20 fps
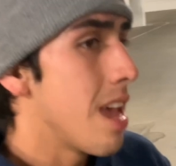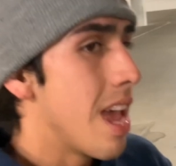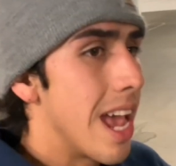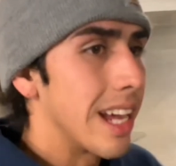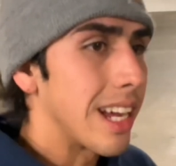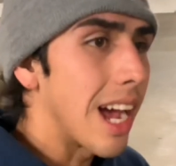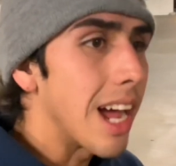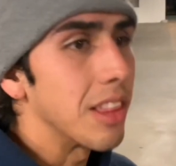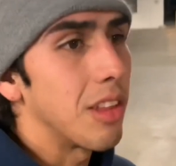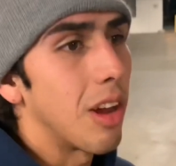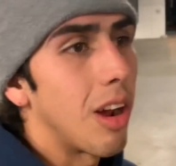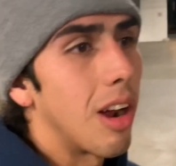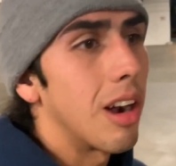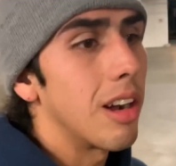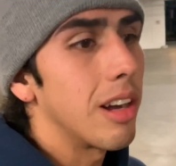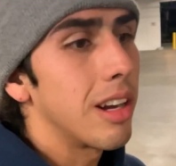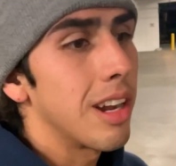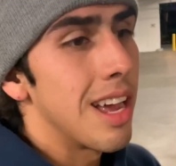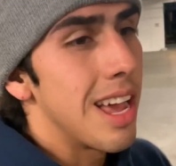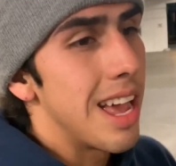it got
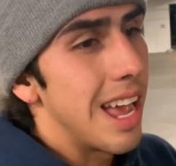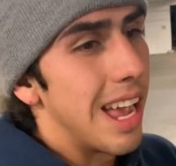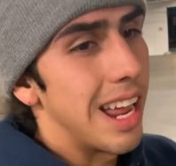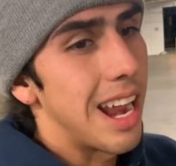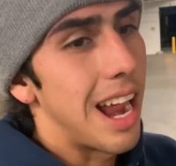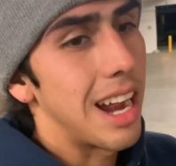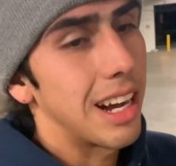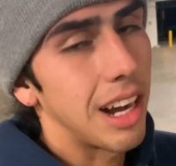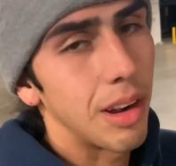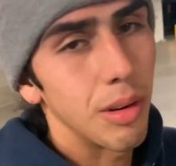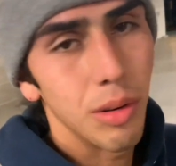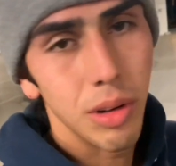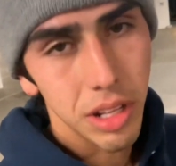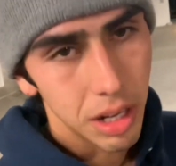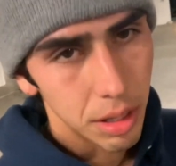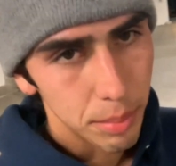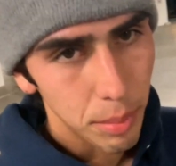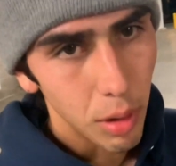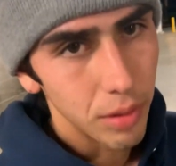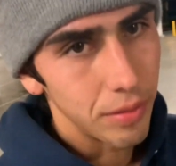dark and I got really
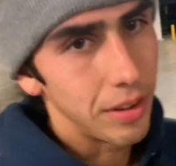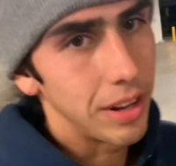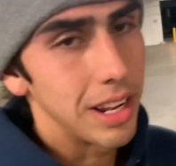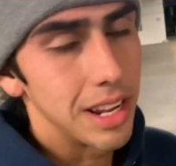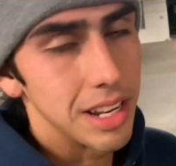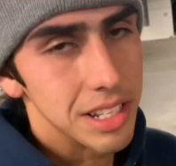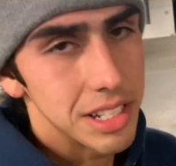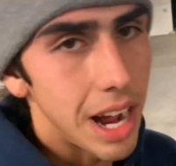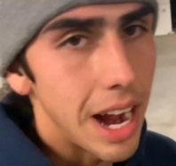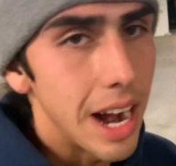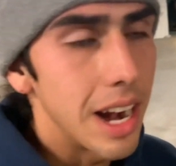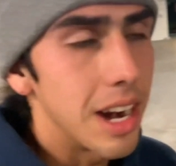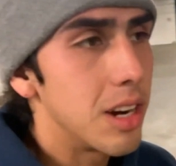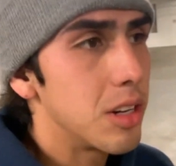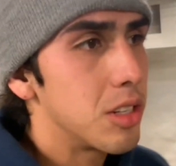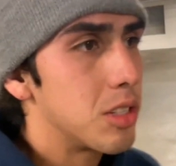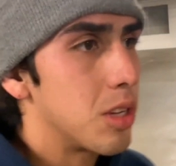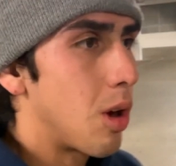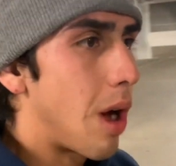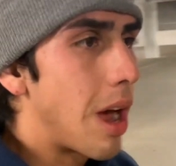unmotivated and
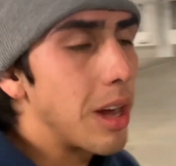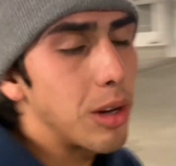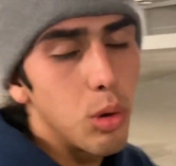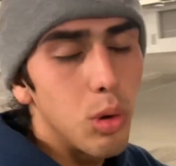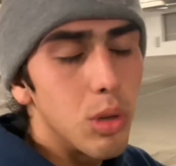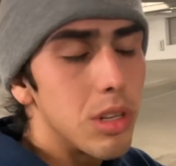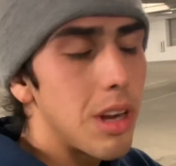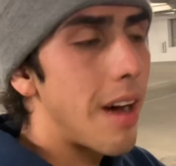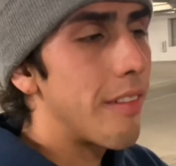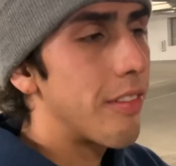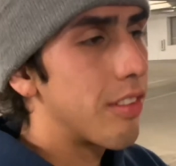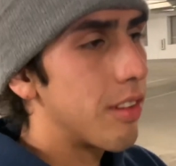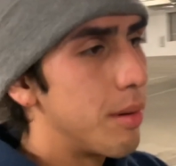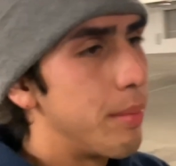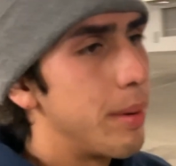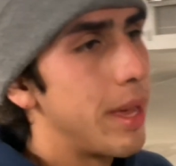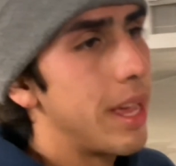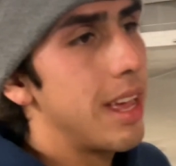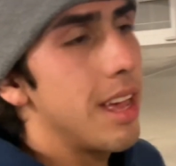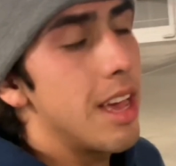tired. So I cooled off for a bit,